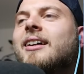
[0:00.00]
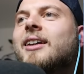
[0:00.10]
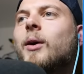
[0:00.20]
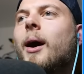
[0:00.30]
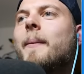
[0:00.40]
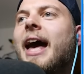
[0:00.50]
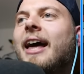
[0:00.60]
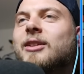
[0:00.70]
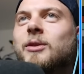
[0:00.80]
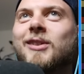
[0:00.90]
Woo. Go on, mate!
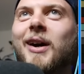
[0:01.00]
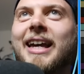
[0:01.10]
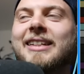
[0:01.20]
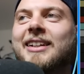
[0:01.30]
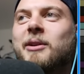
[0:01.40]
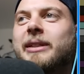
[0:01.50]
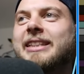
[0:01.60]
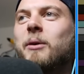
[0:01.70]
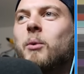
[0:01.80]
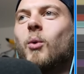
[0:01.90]
This one's quite easy compared to
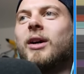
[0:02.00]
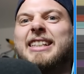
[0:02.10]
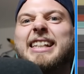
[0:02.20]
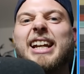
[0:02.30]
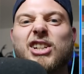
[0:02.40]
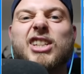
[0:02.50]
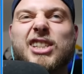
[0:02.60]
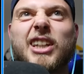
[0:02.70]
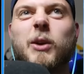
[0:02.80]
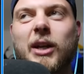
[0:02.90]
that Woo. wall one, because you can actually
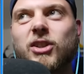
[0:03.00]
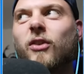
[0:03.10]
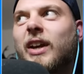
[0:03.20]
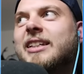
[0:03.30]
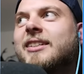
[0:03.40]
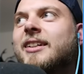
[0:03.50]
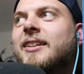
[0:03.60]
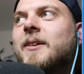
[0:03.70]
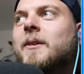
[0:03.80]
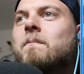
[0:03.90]
see where stuff is.
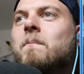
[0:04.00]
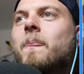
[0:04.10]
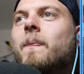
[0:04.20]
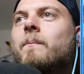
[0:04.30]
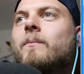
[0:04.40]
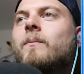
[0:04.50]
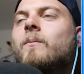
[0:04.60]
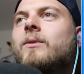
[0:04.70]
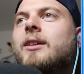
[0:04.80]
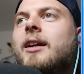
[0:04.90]
Woo.
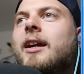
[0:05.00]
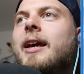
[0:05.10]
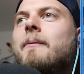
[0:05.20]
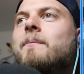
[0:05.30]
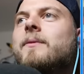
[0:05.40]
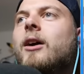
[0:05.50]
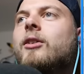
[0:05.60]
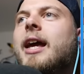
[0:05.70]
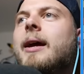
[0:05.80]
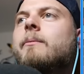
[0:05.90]
You got it? All
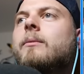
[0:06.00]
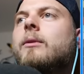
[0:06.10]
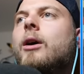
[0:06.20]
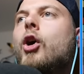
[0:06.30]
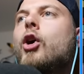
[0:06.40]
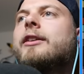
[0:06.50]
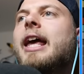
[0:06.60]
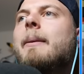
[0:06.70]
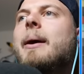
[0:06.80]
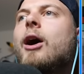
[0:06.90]
day. Woo. All
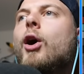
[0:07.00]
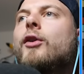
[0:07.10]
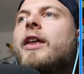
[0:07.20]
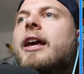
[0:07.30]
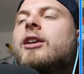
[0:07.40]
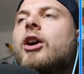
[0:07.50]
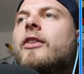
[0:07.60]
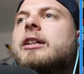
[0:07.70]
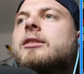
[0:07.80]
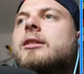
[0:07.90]
day, mate. All day. You got
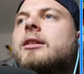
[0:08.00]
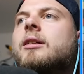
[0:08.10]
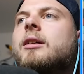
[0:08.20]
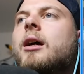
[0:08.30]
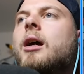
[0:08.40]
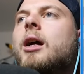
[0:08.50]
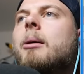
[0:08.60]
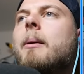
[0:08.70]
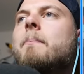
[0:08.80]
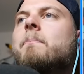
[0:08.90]
this. Woo.
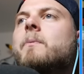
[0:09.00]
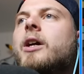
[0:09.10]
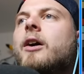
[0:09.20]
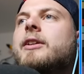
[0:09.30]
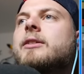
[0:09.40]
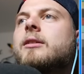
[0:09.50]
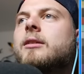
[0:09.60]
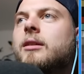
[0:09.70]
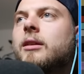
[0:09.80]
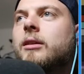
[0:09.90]
Come on. You got this.
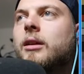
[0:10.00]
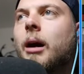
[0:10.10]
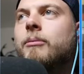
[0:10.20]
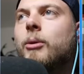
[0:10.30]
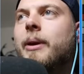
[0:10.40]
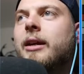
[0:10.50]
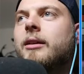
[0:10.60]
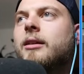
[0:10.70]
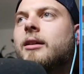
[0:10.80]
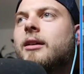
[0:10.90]
Woo. Come to me.
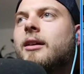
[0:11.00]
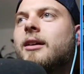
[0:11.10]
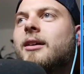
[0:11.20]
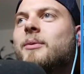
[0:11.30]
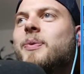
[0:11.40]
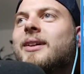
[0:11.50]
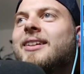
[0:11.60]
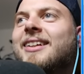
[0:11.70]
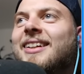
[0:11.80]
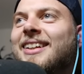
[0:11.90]
Woo.
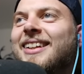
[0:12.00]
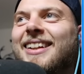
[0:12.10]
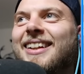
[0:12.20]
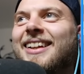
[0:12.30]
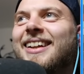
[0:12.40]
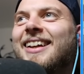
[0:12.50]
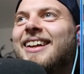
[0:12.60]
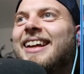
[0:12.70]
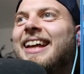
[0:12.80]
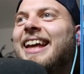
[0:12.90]
Woo.